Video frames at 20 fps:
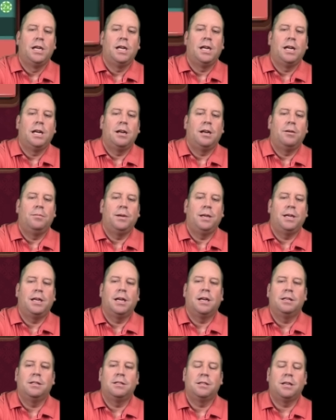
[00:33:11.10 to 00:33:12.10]
uh,
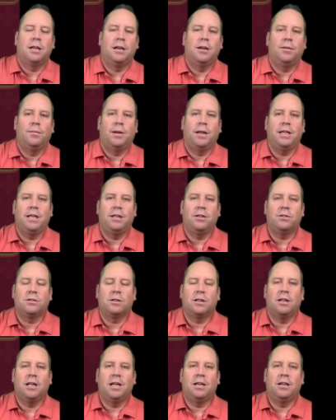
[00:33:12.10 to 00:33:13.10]
because um, I think there's a
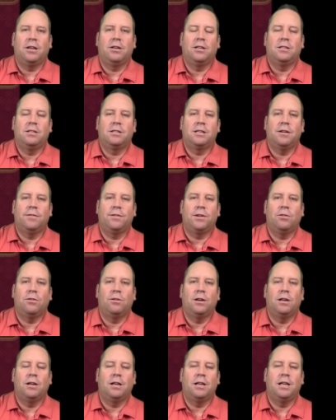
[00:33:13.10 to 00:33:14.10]
lot of good stuff
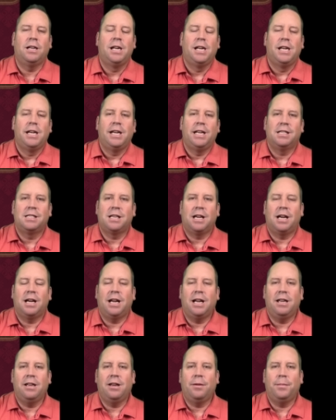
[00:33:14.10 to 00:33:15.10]
going on. It's a
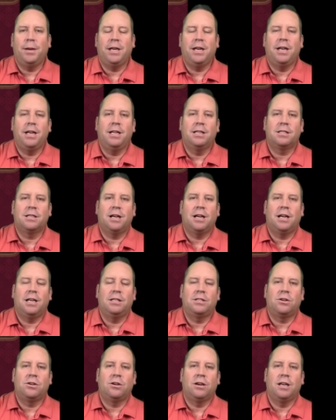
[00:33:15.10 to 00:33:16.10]
high, I mean, it is a high
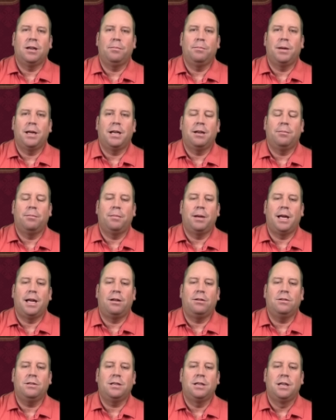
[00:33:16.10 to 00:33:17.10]
starting bet
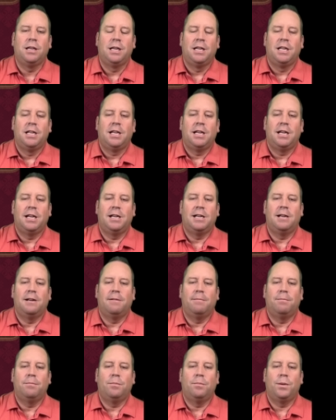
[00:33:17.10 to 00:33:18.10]
amount.
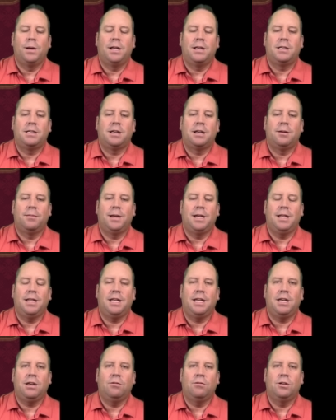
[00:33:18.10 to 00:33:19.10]
Um, but um,
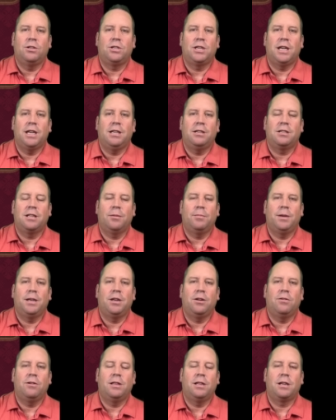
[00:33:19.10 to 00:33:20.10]
anything you would change, let me
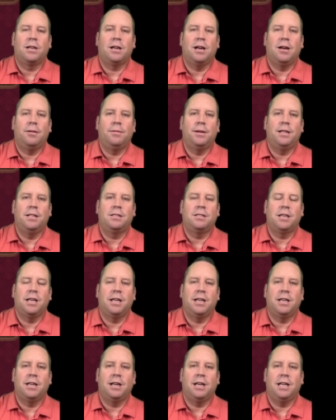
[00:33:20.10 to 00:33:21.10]
know in the comments.
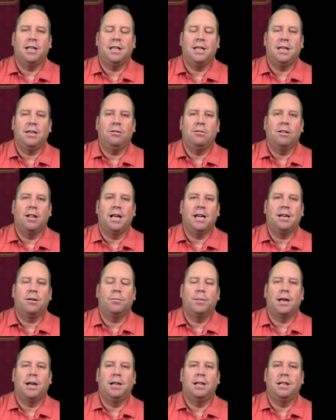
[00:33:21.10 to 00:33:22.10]
And uh, anything you like
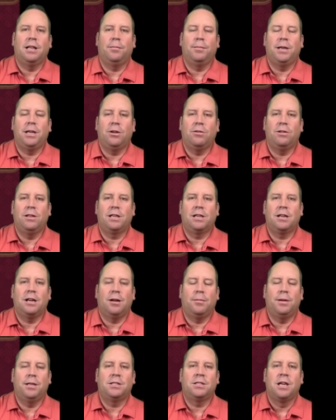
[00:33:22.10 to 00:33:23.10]
about it, let me know in the
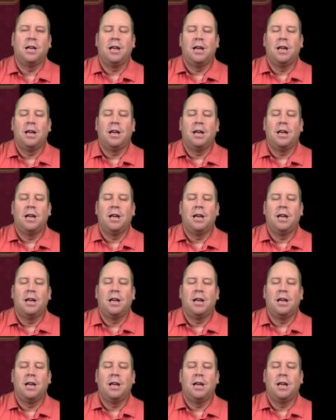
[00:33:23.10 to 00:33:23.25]
comments.